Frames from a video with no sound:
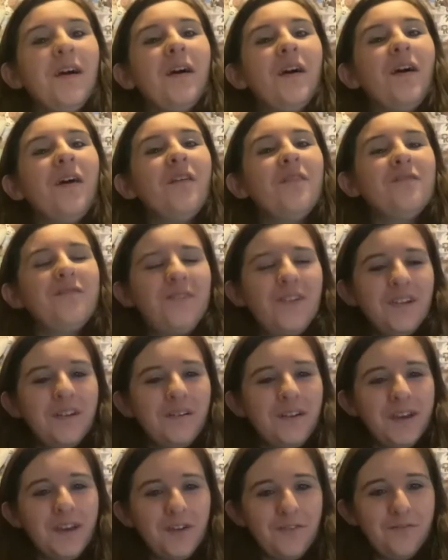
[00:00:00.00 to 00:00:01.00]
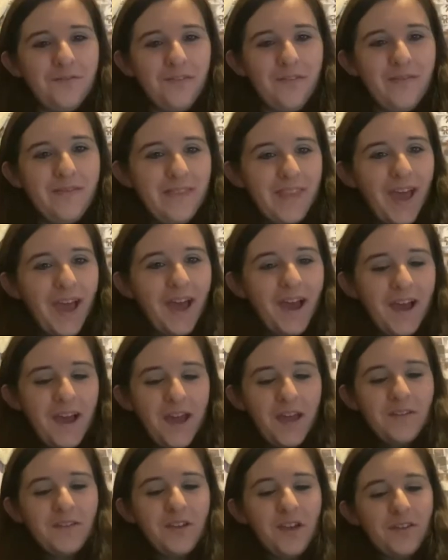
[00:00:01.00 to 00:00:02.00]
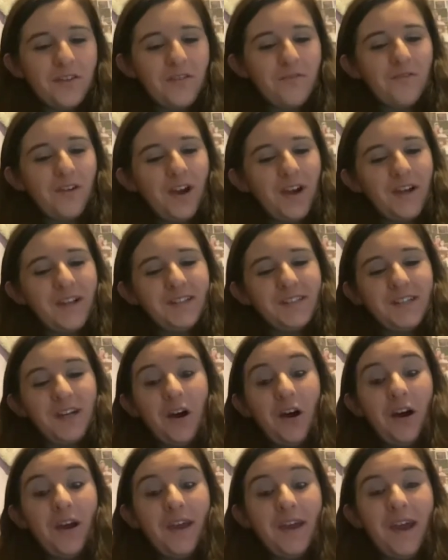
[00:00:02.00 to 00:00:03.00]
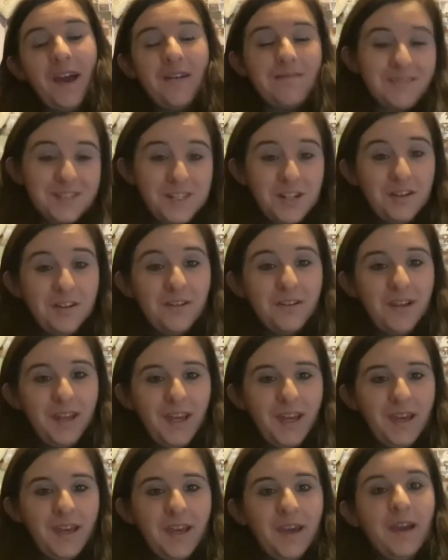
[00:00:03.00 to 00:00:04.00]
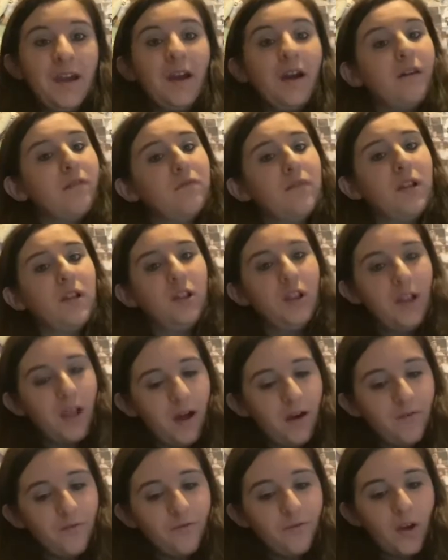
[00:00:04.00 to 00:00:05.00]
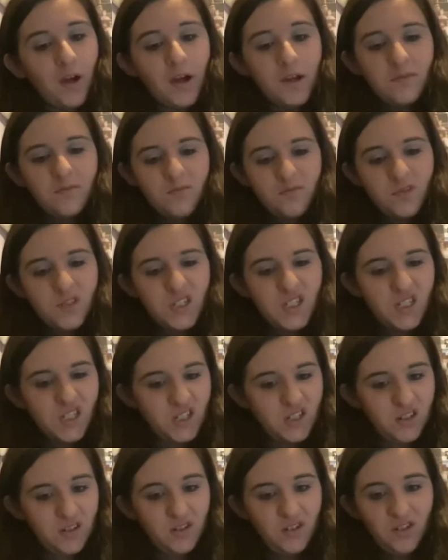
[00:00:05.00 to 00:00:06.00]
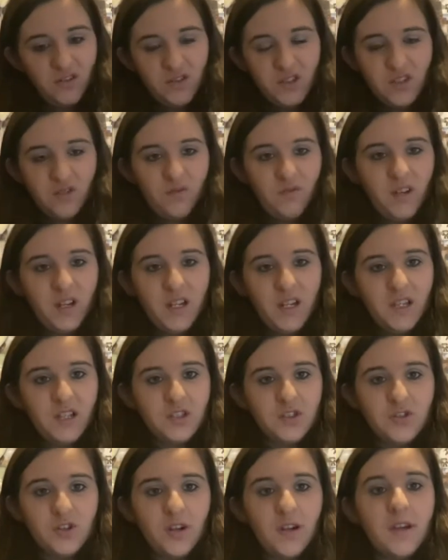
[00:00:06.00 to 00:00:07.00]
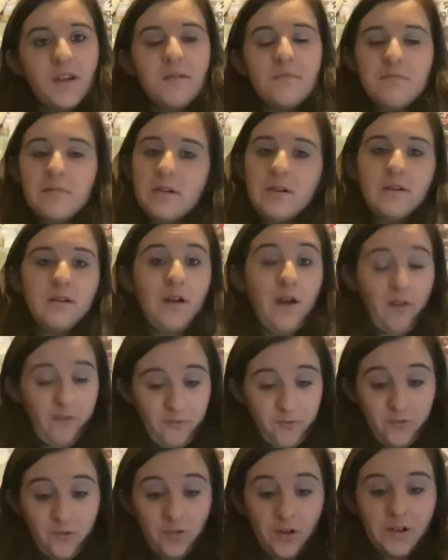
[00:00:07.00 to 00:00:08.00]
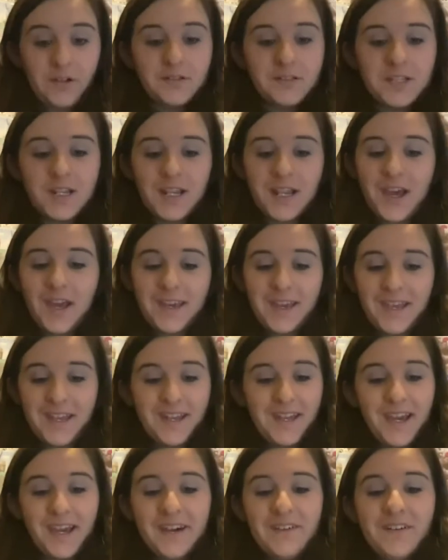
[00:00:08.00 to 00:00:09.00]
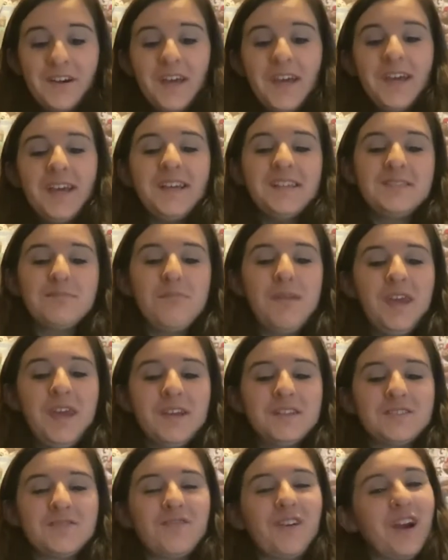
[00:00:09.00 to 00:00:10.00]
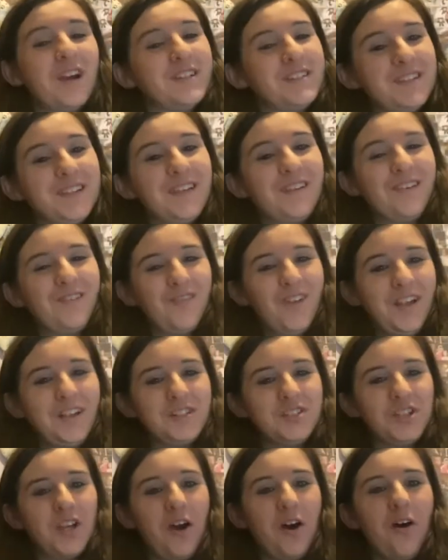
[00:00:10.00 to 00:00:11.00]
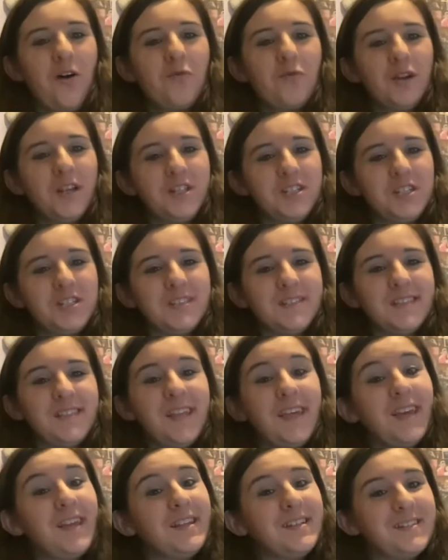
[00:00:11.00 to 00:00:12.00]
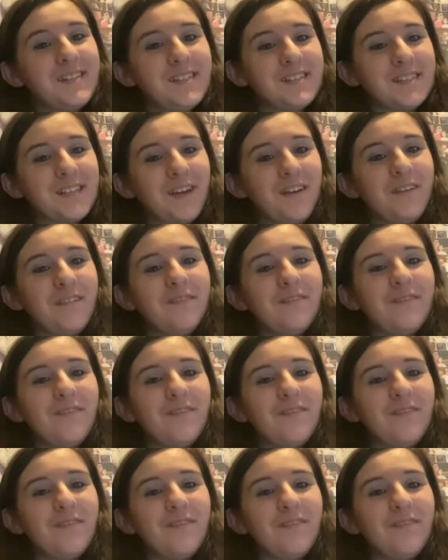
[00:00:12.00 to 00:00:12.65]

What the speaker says: Following on from that, another ride I absolutely love, I didn't used to really enjoy it, but I've grown to like it now, is Mia's Riding Adventure, which is the disco